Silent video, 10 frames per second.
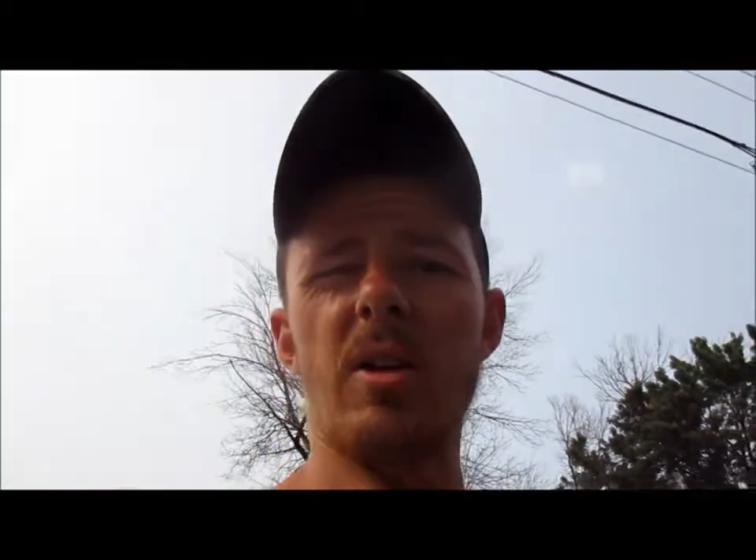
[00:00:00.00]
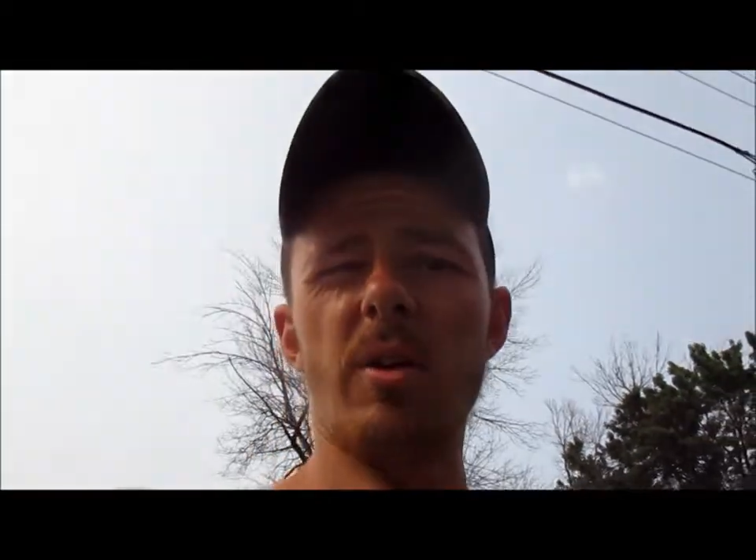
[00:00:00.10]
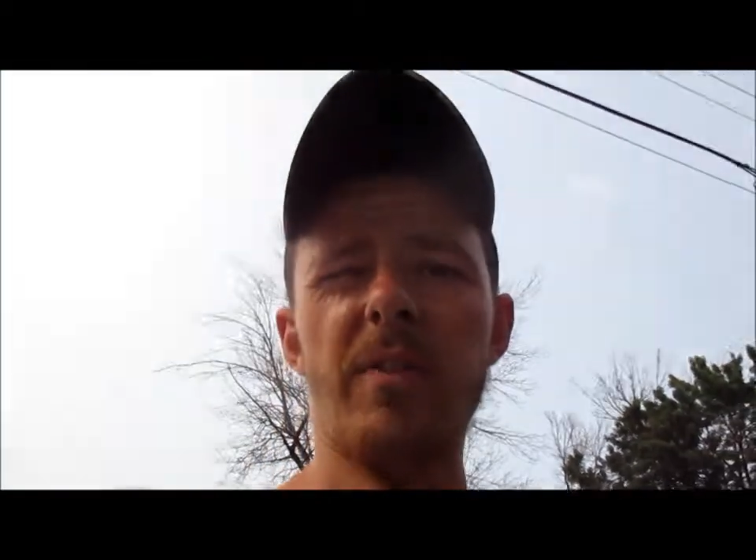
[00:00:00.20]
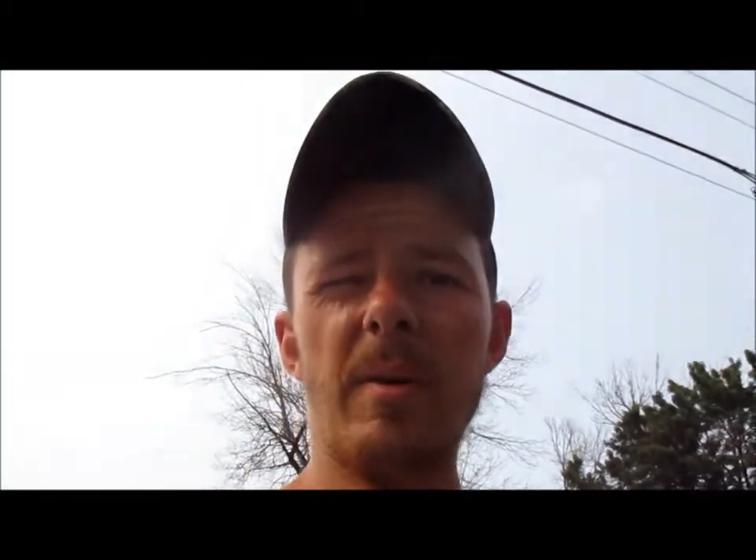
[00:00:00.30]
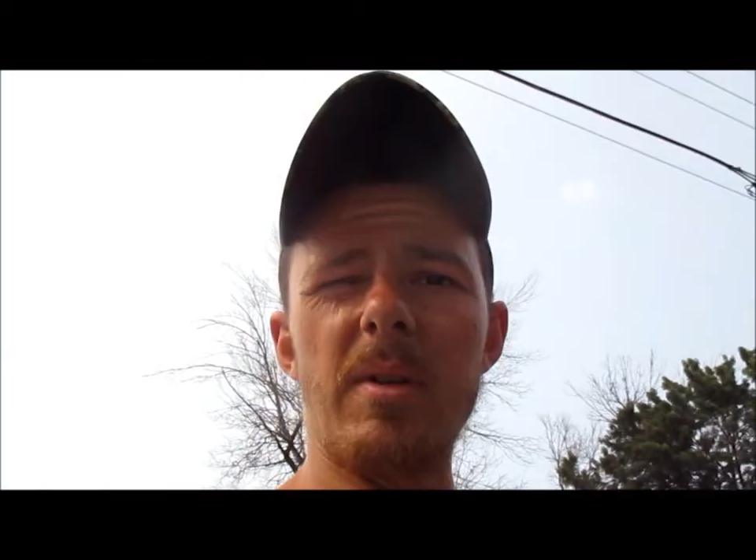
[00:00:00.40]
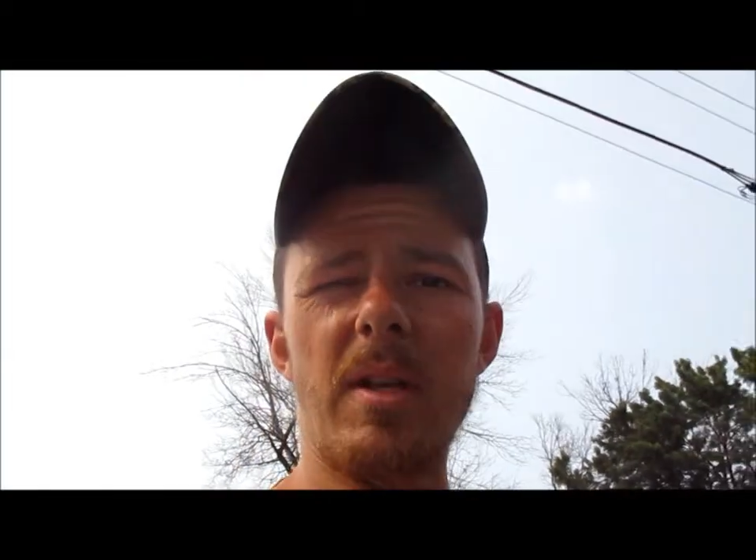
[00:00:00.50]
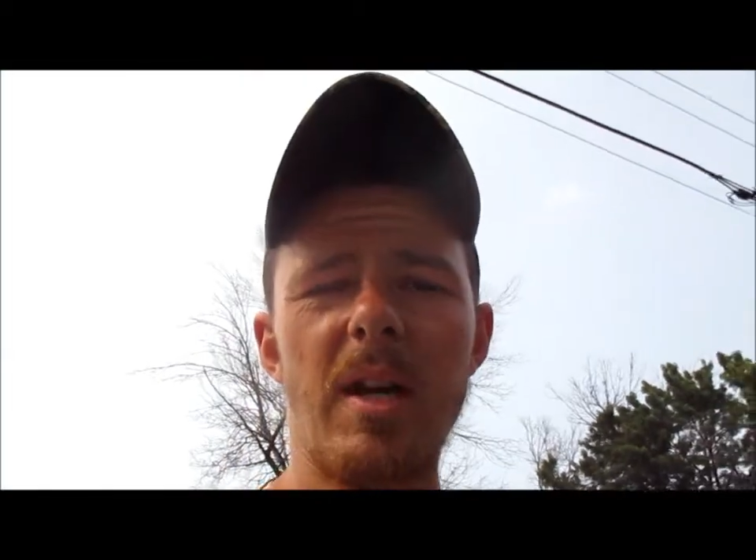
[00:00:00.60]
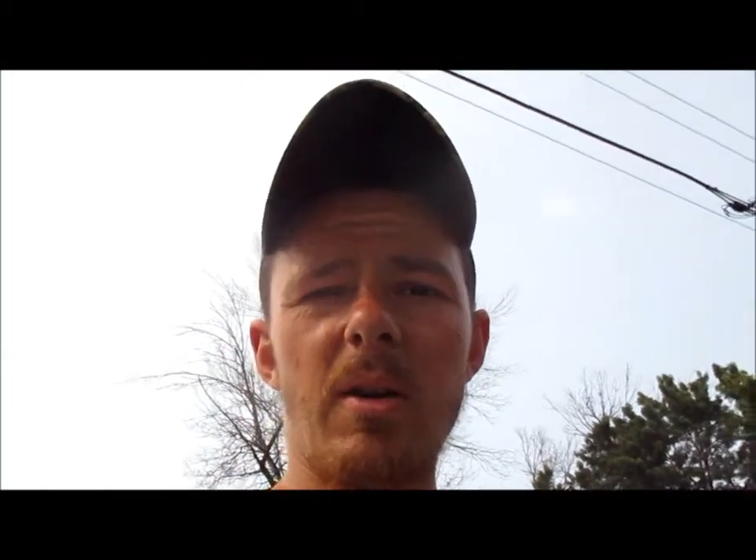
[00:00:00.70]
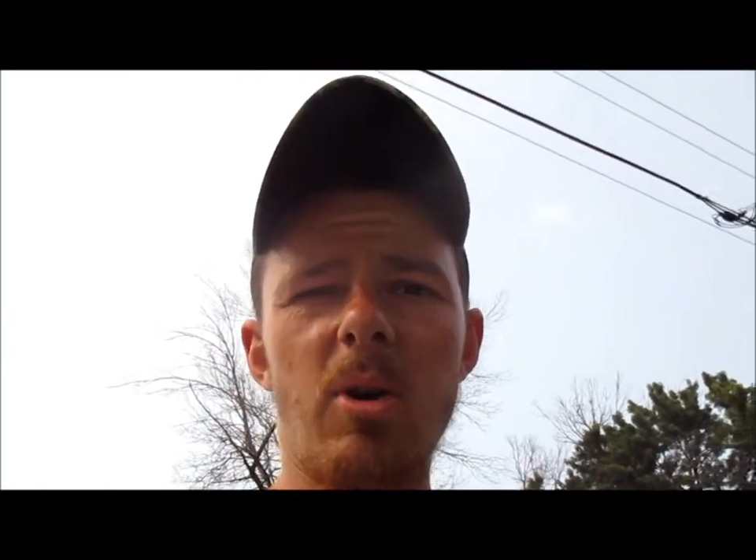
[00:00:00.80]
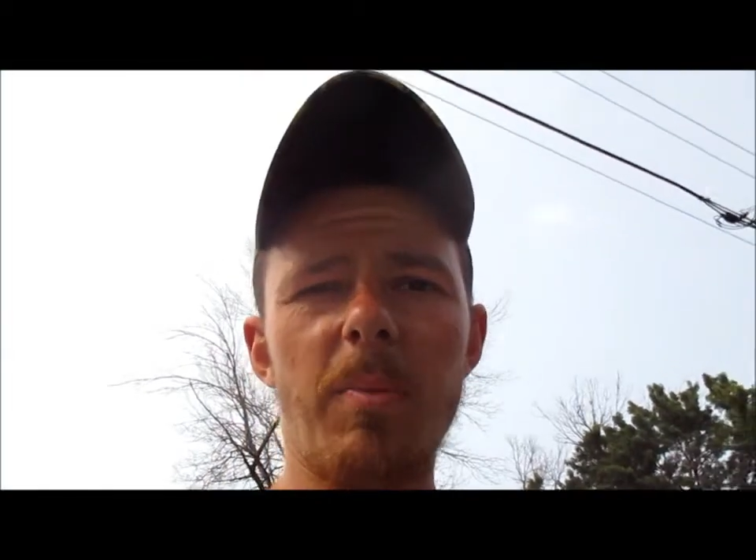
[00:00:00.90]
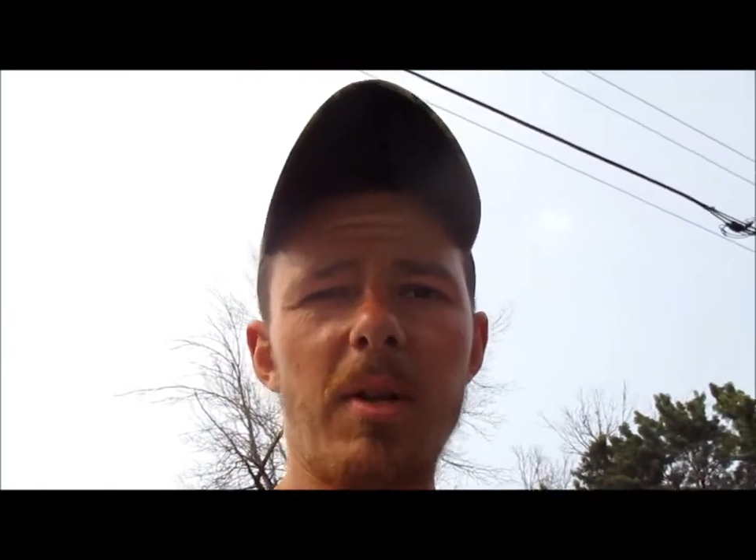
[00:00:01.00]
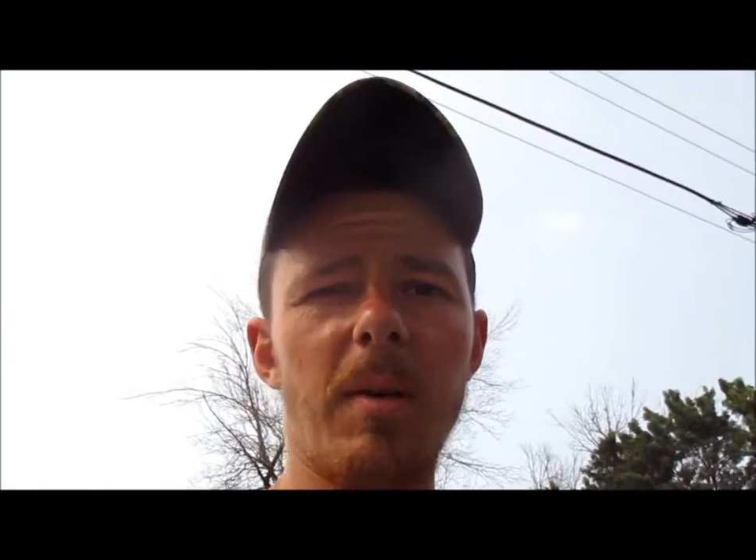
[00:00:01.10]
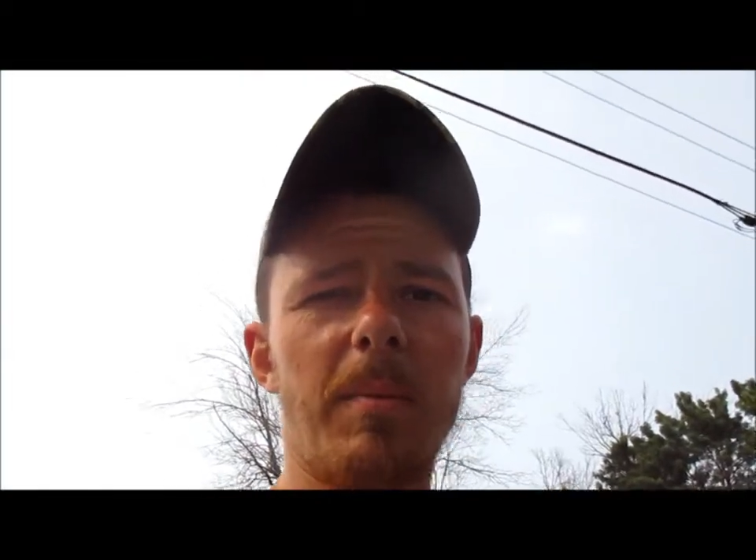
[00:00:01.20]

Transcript: GoFundMe account opened up